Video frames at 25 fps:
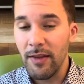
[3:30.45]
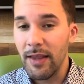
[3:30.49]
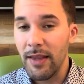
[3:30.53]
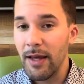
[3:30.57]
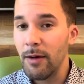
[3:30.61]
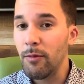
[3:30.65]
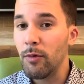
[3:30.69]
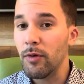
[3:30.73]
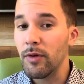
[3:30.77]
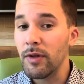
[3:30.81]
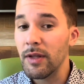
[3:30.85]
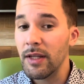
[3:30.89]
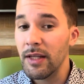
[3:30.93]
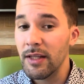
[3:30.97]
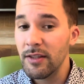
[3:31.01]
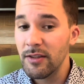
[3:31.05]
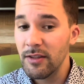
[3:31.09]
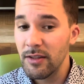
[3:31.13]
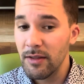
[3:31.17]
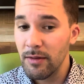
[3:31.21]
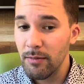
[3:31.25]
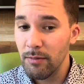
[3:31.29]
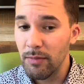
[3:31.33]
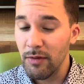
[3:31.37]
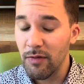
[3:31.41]
They will
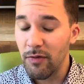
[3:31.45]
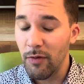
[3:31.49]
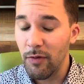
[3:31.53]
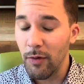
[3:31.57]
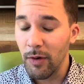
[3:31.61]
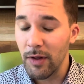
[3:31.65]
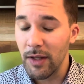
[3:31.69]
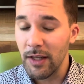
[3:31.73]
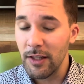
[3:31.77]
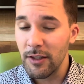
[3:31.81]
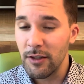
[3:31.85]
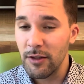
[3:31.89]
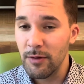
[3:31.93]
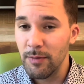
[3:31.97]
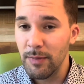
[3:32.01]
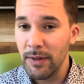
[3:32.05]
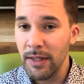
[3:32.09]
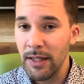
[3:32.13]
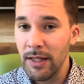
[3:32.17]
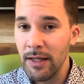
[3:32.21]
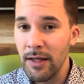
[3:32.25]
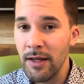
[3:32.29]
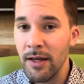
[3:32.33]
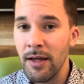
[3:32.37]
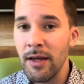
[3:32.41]
listen before they
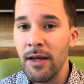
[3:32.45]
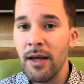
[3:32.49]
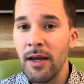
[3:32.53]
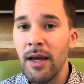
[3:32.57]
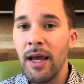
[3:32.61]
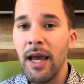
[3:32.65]
speak,